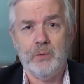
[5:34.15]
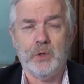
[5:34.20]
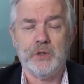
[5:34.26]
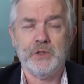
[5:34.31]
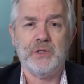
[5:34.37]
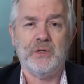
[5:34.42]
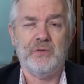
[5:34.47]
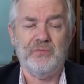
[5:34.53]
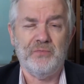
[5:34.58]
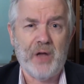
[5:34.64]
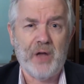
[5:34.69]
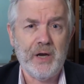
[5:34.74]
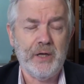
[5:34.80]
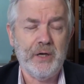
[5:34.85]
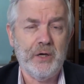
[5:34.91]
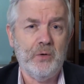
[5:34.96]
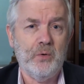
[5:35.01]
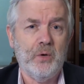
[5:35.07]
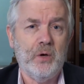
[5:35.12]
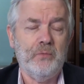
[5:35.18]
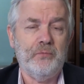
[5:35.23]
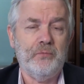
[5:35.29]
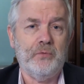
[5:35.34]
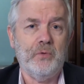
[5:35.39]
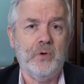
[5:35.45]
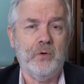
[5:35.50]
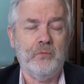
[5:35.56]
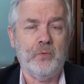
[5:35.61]
What's the value of,
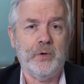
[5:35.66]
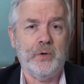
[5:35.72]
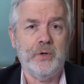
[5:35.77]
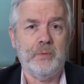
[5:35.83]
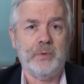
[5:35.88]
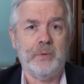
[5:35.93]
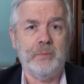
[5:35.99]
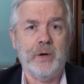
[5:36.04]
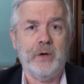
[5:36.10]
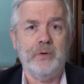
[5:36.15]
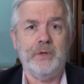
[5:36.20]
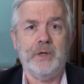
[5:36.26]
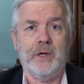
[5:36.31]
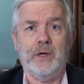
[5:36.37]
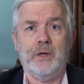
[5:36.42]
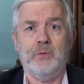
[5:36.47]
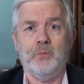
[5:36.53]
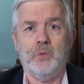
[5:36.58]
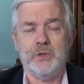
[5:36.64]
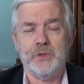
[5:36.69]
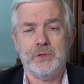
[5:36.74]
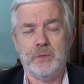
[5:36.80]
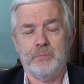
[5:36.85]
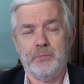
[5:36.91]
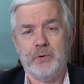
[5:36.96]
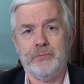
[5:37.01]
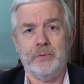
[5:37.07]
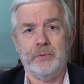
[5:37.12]
of what you're promoting? What's the
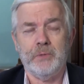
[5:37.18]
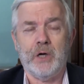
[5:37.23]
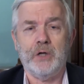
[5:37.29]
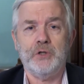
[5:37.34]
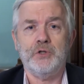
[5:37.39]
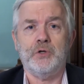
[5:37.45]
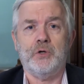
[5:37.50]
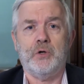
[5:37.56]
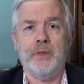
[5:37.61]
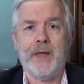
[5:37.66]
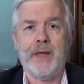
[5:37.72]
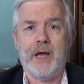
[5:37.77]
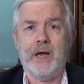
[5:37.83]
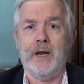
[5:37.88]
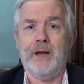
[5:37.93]
profit margin on that?